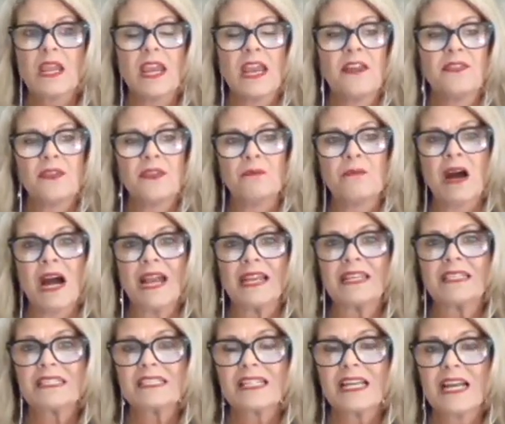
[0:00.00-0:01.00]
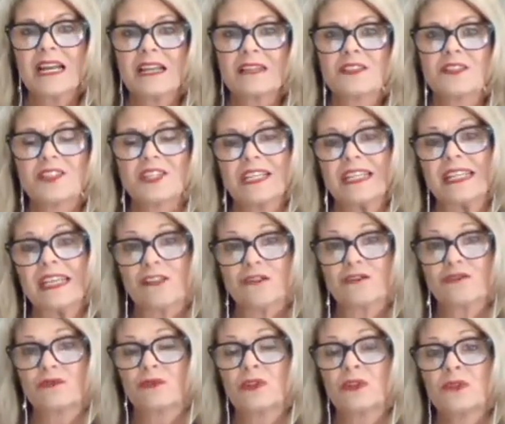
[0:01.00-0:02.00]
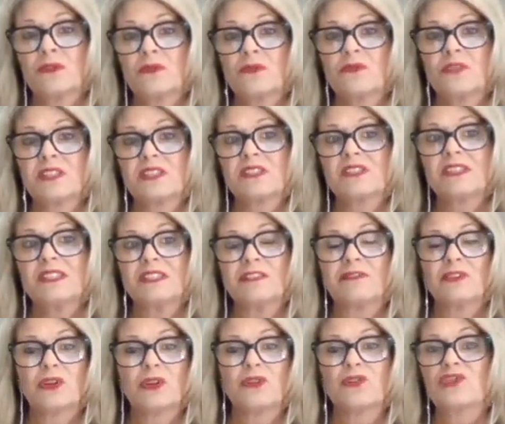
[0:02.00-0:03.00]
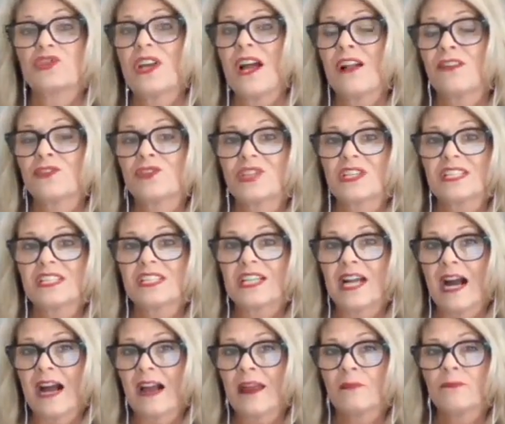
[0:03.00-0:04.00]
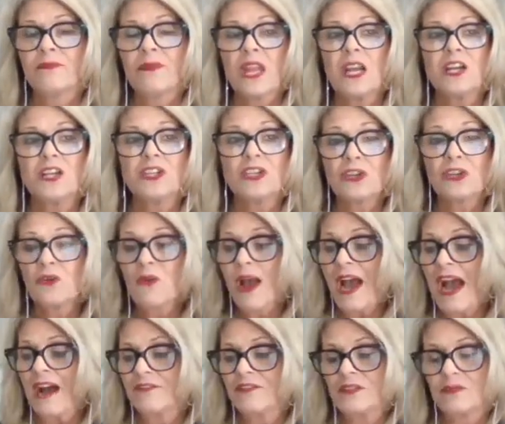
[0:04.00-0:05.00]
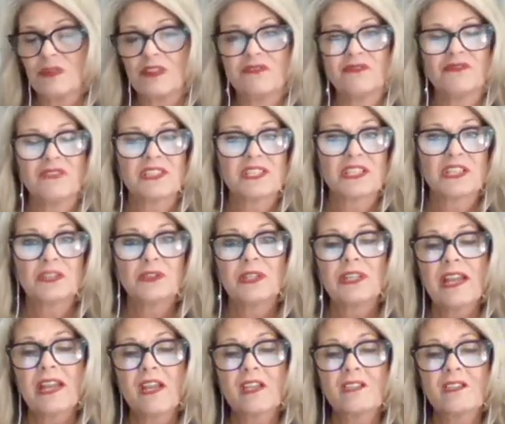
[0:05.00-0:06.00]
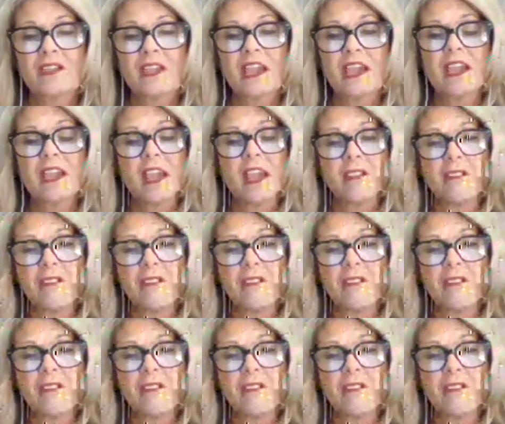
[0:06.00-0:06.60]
and the mindset to get through this difficult, challenging time, you have to be physically healthy and